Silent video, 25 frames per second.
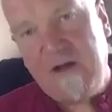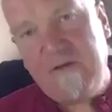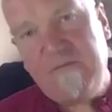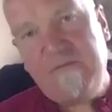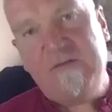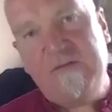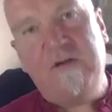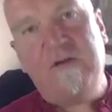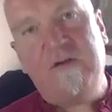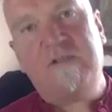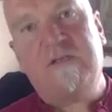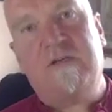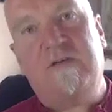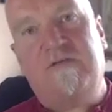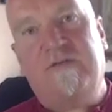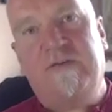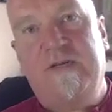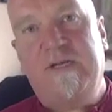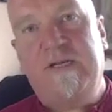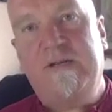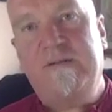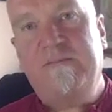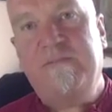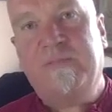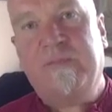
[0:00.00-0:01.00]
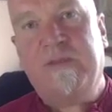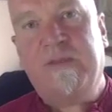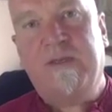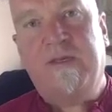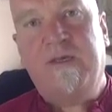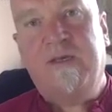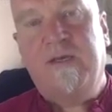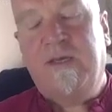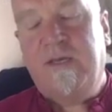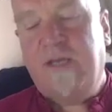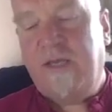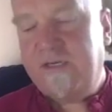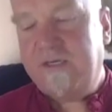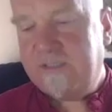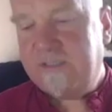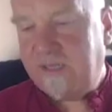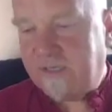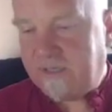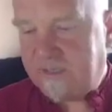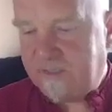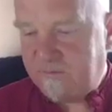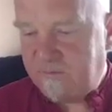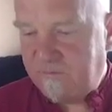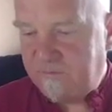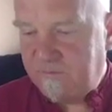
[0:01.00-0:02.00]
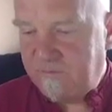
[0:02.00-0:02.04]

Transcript: philosophy is like,